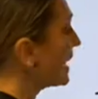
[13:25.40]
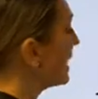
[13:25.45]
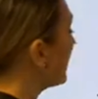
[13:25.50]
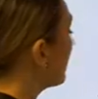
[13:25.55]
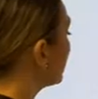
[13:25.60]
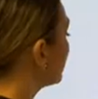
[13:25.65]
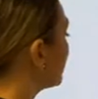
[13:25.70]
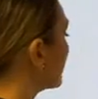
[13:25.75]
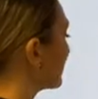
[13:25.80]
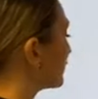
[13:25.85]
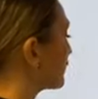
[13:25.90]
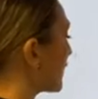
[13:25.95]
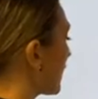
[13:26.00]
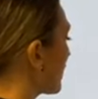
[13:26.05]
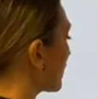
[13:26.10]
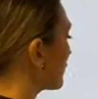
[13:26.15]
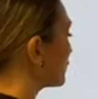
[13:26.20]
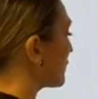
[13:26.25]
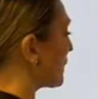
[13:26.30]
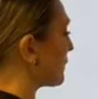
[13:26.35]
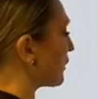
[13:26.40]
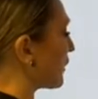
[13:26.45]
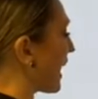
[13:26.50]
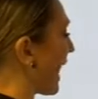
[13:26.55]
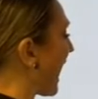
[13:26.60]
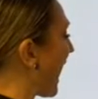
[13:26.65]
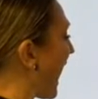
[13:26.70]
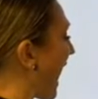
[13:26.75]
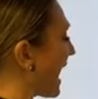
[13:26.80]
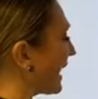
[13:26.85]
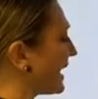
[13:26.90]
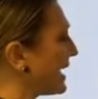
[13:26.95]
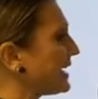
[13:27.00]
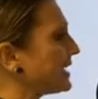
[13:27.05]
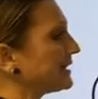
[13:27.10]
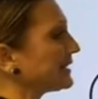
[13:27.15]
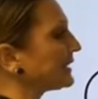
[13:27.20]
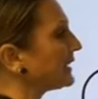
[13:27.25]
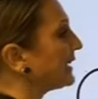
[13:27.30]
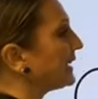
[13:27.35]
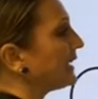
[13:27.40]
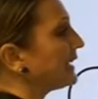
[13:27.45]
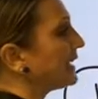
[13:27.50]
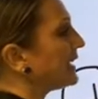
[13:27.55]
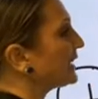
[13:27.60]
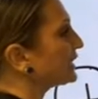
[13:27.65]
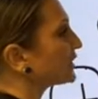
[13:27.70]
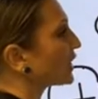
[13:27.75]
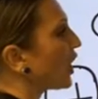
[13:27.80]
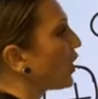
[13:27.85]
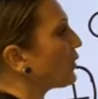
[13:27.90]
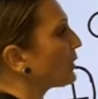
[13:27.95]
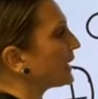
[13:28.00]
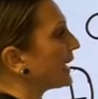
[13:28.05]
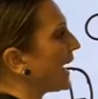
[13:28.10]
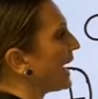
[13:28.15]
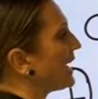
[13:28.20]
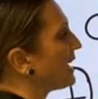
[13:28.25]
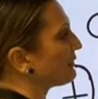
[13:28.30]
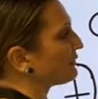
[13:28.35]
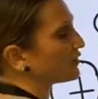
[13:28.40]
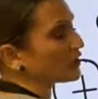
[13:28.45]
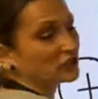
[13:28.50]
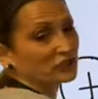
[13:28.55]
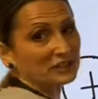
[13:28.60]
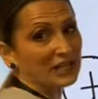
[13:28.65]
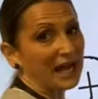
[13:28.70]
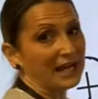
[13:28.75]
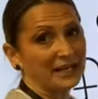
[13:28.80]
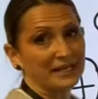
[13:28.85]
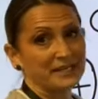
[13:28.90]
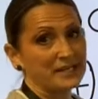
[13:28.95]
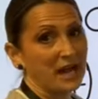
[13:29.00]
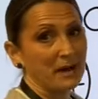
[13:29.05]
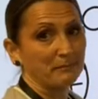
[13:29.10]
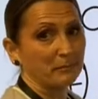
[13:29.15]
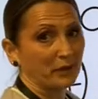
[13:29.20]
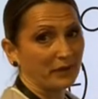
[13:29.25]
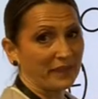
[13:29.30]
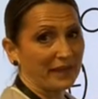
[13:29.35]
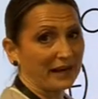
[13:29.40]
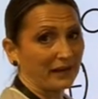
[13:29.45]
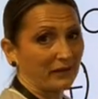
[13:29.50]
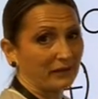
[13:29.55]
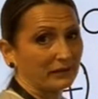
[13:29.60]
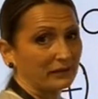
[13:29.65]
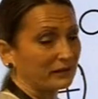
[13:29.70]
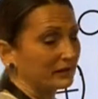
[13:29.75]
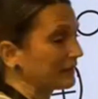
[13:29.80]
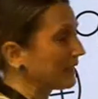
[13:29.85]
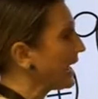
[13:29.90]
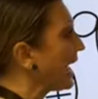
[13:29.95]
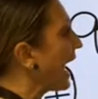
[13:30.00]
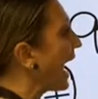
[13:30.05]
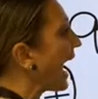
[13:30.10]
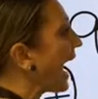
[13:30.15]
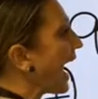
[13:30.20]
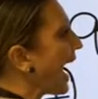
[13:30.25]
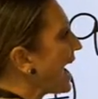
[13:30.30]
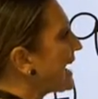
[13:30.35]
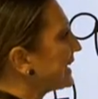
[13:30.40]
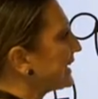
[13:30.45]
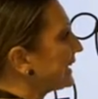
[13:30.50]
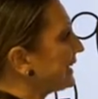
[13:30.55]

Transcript: 6th graders, when we're adding, it's okay if there's not a number there. I can